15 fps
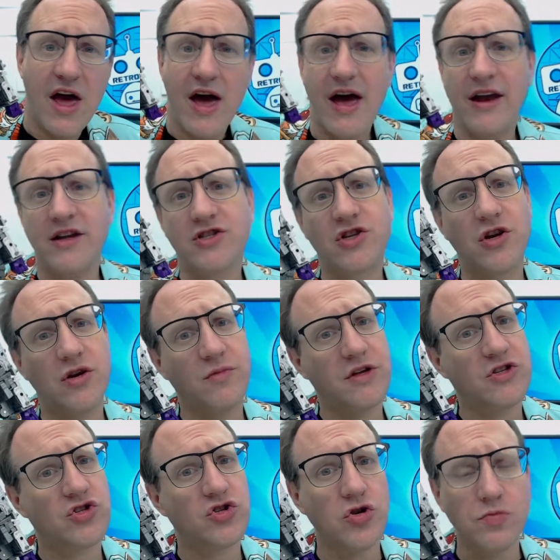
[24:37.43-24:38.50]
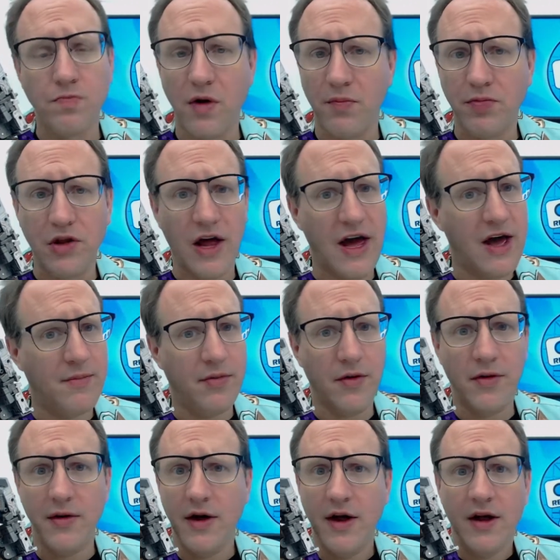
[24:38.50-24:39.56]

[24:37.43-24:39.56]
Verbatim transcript: and it's going to be super playable.